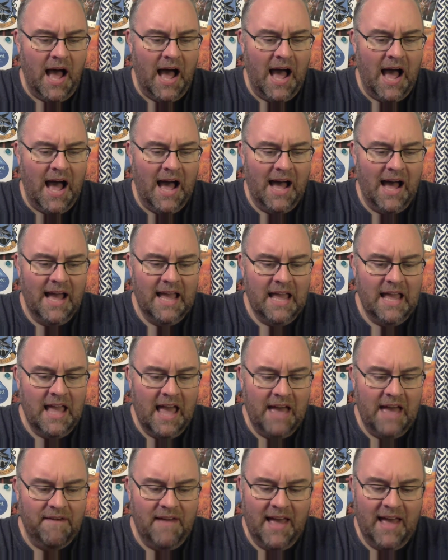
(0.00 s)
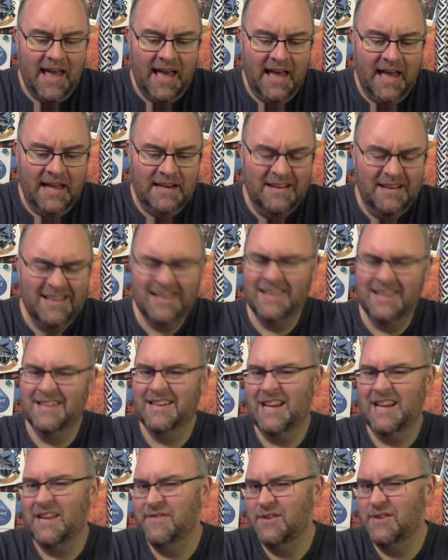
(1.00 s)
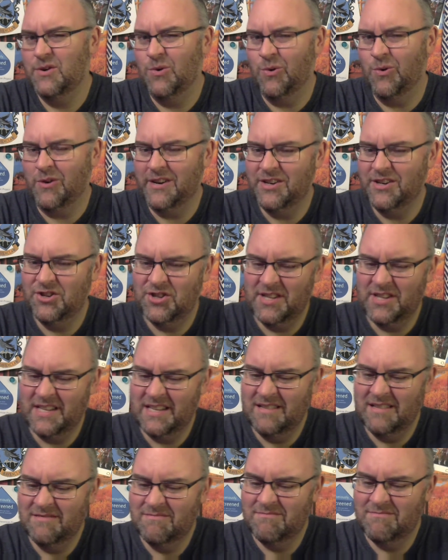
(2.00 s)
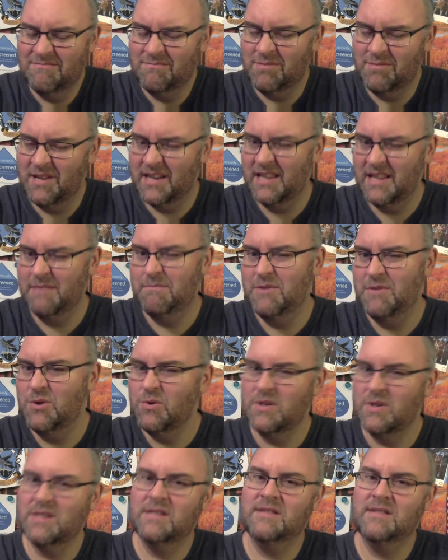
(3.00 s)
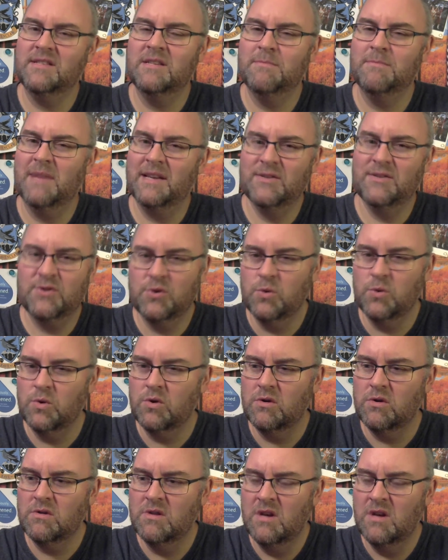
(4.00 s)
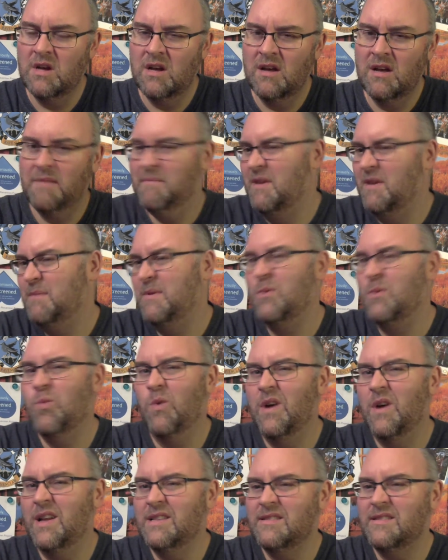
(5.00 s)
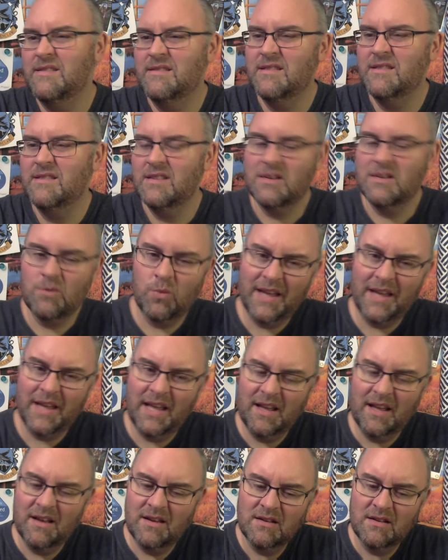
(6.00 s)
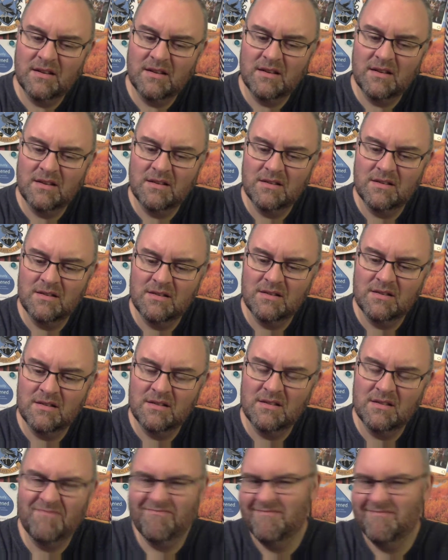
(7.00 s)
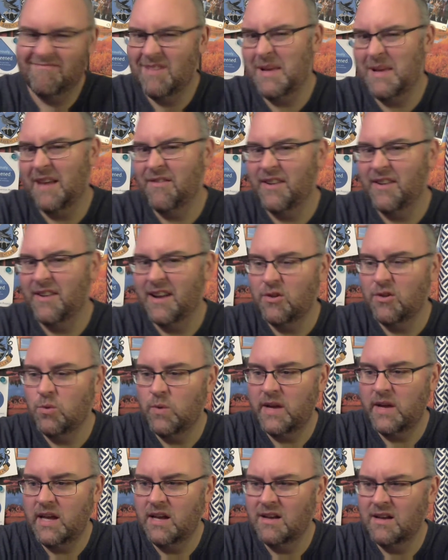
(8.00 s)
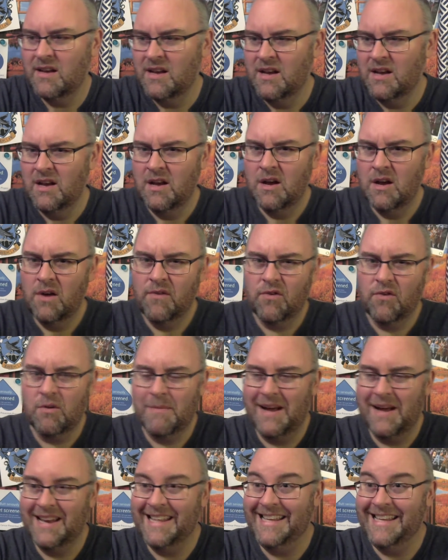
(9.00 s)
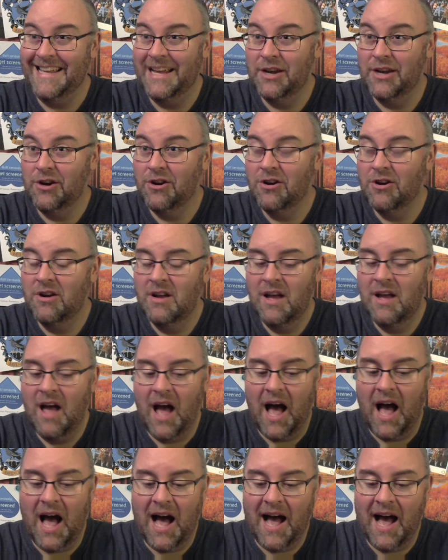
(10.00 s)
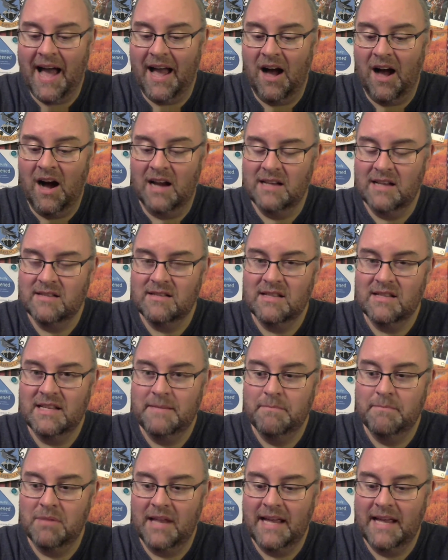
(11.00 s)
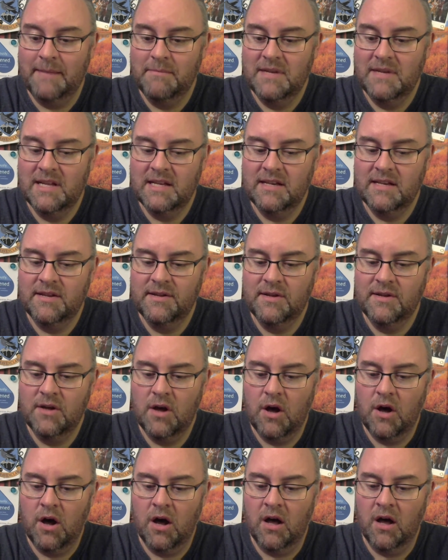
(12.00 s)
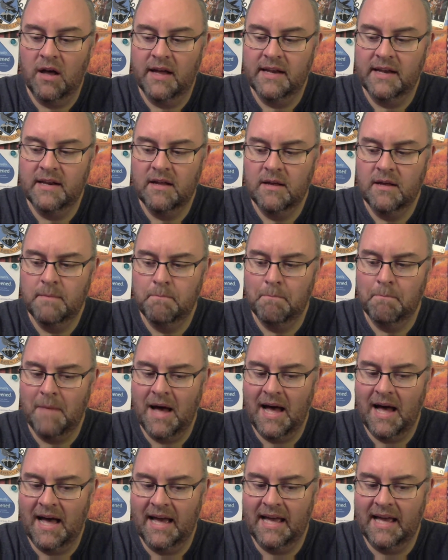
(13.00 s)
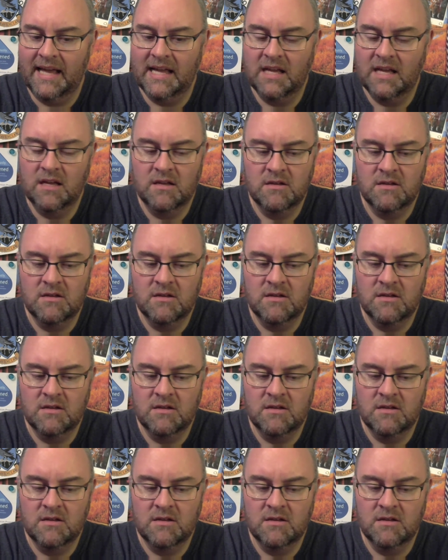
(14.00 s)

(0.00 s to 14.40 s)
I have had kind of an orangey, bloody mucus in my stool, maybe once a week, maybe every other week, for about a year. I honestly blamed it on my